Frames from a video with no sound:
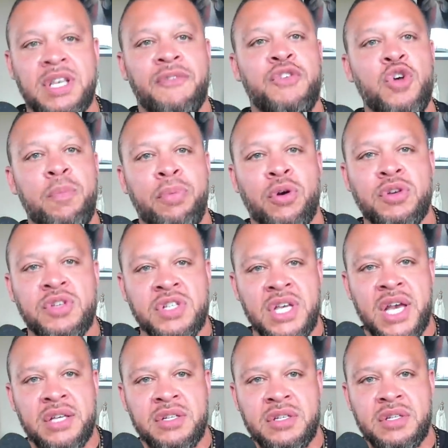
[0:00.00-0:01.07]
If you
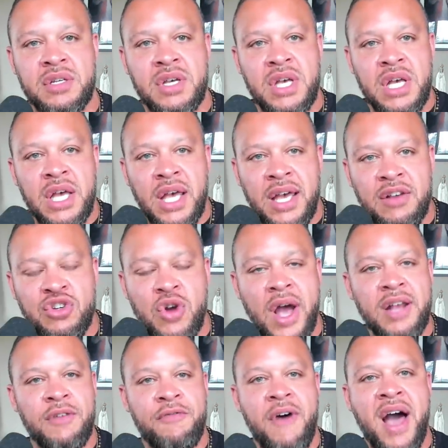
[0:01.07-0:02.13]
persist in
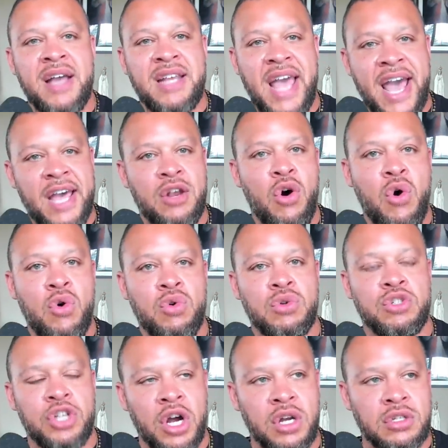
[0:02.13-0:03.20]
trying to find an N O
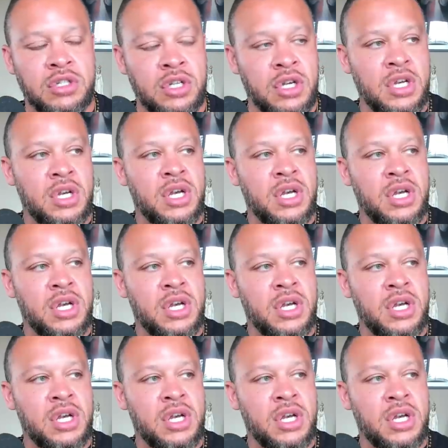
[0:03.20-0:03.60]
church